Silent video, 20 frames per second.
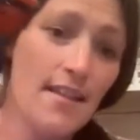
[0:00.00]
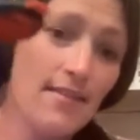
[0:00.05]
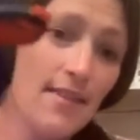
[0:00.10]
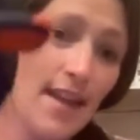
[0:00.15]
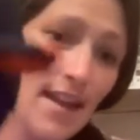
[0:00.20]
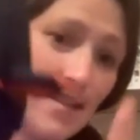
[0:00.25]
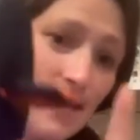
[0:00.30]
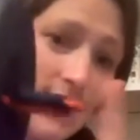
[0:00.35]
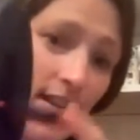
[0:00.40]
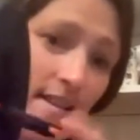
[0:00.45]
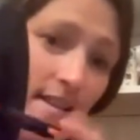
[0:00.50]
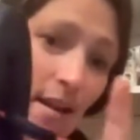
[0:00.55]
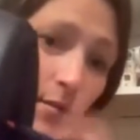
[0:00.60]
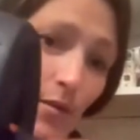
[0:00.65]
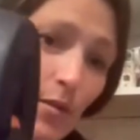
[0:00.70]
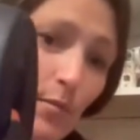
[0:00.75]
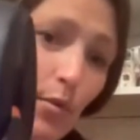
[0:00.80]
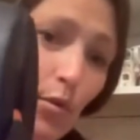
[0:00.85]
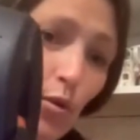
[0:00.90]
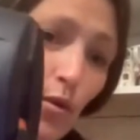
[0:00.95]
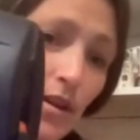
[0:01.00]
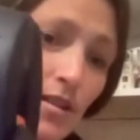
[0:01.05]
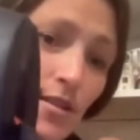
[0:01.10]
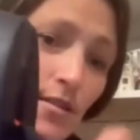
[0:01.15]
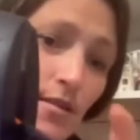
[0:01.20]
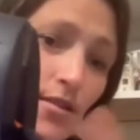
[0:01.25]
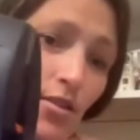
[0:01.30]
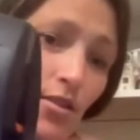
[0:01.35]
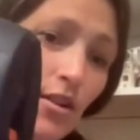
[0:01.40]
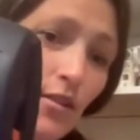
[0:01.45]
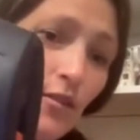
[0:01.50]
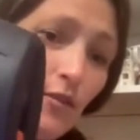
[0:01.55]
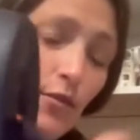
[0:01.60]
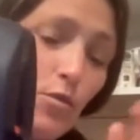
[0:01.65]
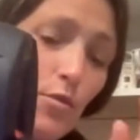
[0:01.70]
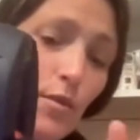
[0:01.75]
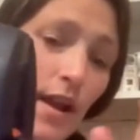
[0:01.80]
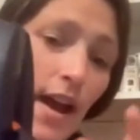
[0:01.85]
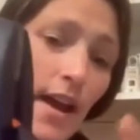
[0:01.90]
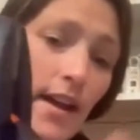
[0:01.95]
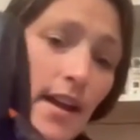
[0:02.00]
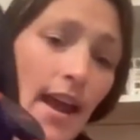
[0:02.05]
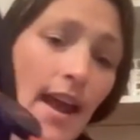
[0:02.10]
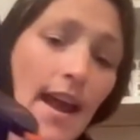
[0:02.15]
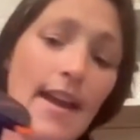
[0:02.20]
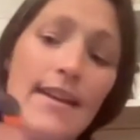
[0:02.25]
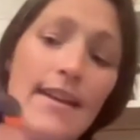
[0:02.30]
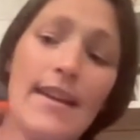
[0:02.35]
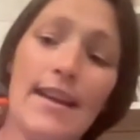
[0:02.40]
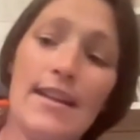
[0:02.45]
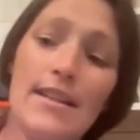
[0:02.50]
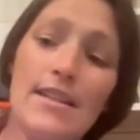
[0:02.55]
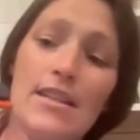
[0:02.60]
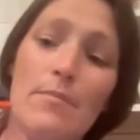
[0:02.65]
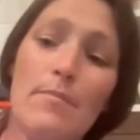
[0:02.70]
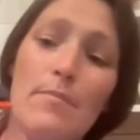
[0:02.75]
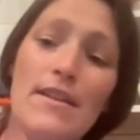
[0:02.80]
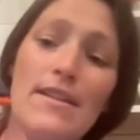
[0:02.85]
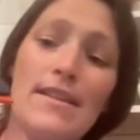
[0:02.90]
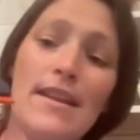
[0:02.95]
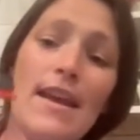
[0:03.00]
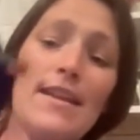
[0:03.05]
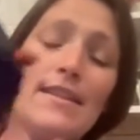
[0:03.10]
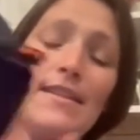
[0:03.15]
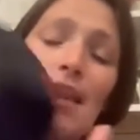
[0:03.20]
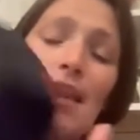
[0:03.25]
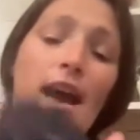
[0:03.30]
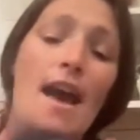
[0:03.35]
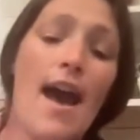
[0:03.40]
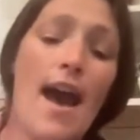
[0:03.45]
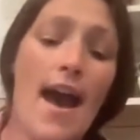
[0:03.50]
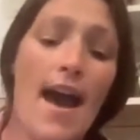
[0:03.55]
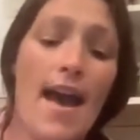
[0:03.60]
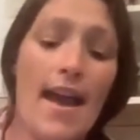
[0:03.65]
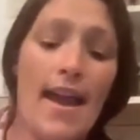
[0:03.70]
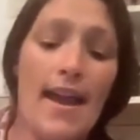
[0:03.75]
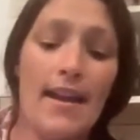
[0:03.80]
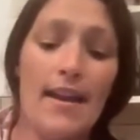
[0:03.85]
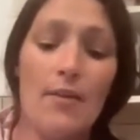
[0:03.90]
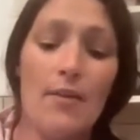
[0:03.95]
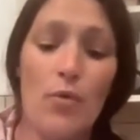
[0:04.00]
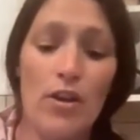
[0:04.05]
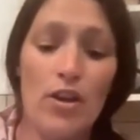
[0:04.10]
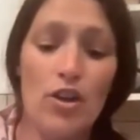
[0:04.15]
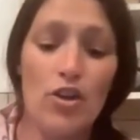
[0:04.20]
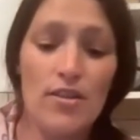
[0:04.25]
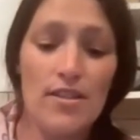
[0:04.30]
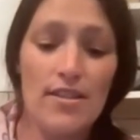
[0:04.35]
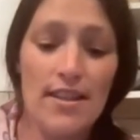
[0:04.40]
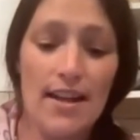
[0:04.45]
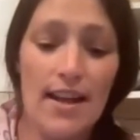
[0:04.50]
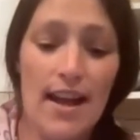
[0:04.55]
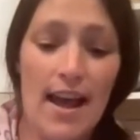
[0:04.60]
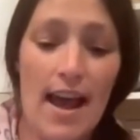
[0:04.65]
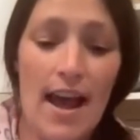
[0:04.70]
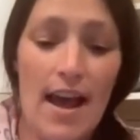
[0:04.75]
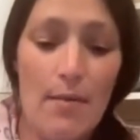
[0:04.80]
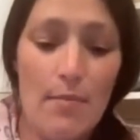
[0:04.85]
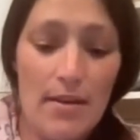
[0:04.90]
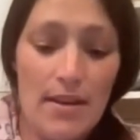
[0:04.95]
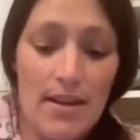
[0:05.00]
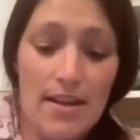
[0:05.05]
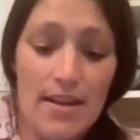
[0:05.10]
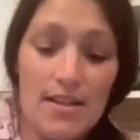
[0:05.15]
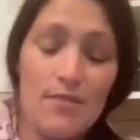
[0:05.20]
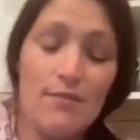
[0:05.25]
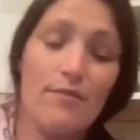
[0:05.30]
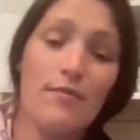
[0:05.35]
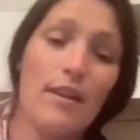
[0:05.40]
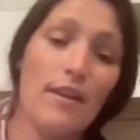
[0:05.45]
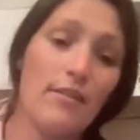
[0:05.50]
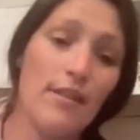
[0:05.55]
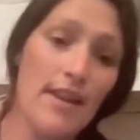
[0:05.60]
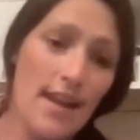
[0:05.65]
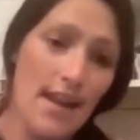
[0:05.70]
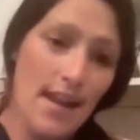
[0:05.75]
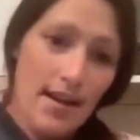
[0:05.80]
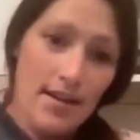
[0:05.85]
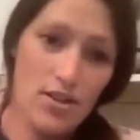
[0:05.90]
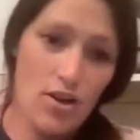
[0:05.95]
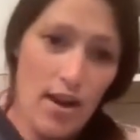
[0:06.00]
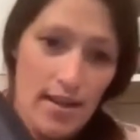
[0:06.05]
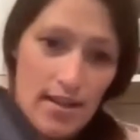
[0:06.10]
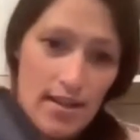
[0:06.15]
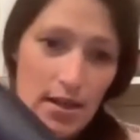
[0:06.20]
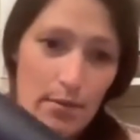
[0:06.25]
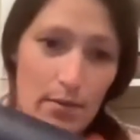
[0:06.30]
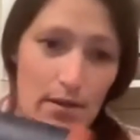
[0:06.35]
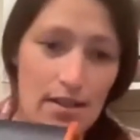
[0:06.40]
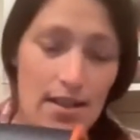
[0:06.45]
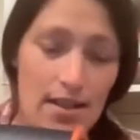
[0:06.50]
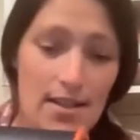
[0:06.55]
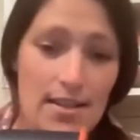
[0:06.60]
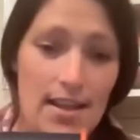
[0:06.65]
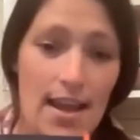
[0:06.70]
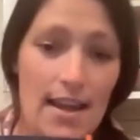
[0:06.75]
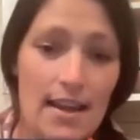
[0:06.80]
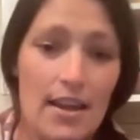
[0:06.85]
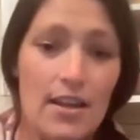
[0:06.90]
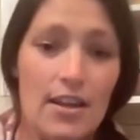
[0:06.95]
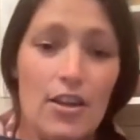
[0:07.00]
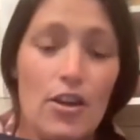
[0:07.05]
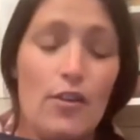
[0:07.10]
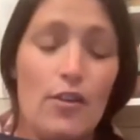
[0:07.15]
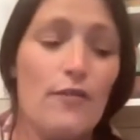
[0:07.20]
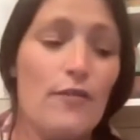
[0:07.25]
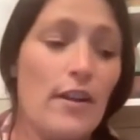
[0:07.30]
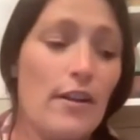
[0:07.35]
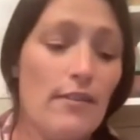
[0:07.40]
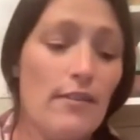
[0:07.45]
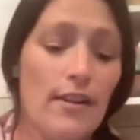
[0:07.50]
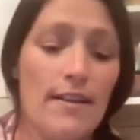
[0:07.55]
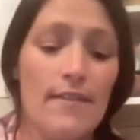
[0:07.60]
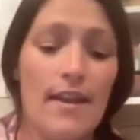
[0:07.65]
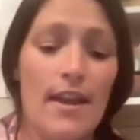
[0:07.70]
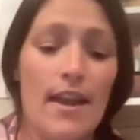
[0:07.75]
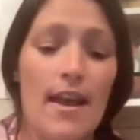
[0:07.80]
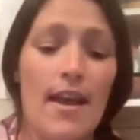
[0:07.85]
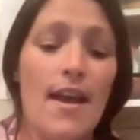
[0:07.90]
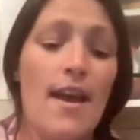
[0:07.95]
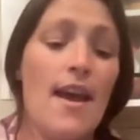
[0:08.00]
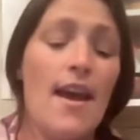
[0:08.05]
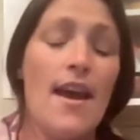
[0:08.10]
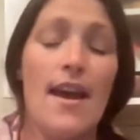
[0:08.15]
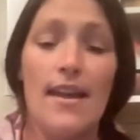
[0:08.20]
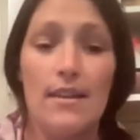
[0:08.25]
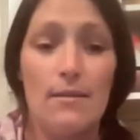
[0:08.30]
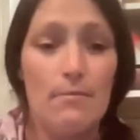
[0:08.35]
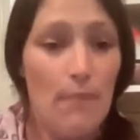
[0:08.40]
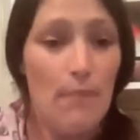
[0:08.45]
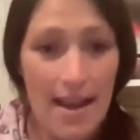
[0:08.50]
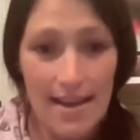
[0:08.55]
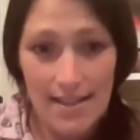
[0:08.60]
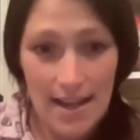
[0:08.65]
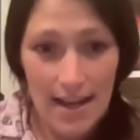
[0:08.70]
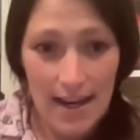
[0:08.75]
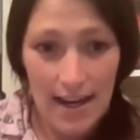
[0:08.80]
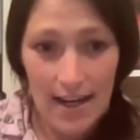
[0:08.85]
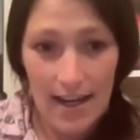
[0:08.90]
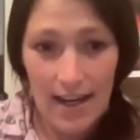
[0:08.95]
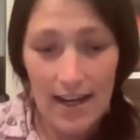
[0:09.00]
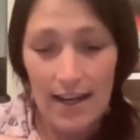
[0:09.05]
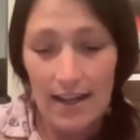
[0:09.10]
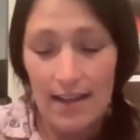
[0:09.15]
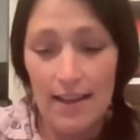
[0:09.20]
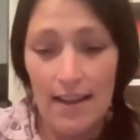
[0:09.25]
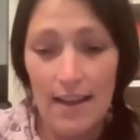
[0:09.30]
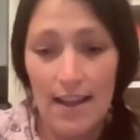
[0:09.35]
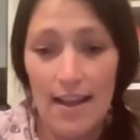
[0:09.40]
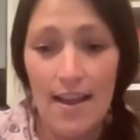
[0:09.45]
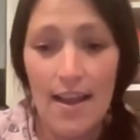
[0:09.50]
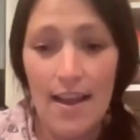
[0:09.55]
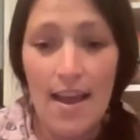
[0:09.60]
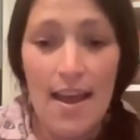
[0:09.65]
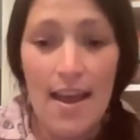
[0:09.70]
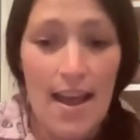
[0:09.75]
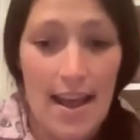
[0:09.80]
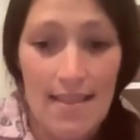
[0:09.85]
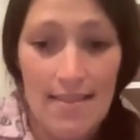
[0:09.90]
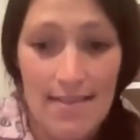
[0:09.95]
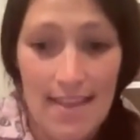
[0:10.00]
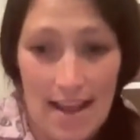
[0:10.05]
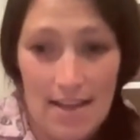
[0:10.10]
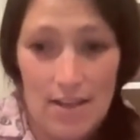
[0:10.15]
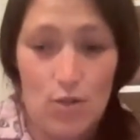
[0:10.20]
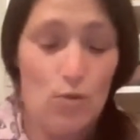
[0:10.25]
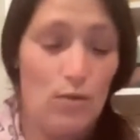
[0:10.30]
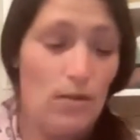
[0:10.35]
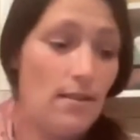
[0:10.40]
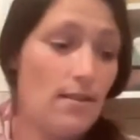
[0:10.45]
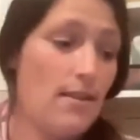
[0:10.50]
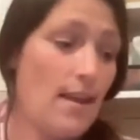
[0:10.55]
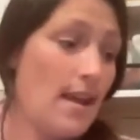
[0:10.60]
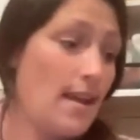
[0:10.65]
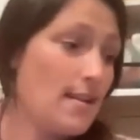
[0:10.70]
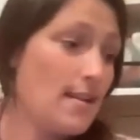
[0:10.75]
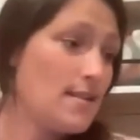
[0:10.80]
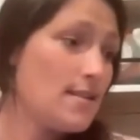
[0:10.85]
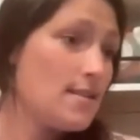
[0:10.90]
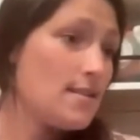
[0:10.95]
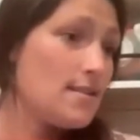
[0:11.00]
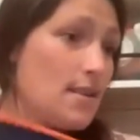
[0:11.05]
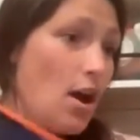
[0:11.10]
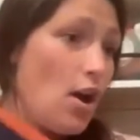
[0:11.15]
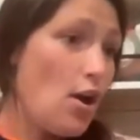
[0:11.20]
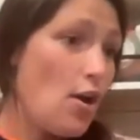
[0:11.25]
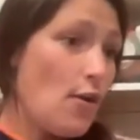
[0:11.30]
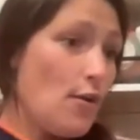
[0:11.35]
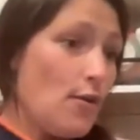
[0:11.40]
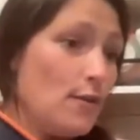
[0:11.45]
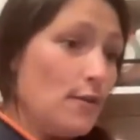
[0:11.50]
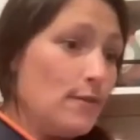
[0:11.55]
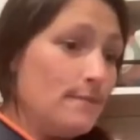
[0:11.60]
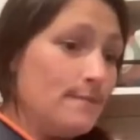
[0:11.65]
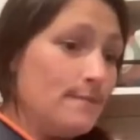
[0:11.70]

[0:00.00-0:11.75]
That stays up when you're pouring, so it's not going to fall down and get into your biscuits. And when you seal it up, it is very airtight, so your biscuits aren't going to go feral in there, and the mice aren't going to get in there, and that sort of thing. So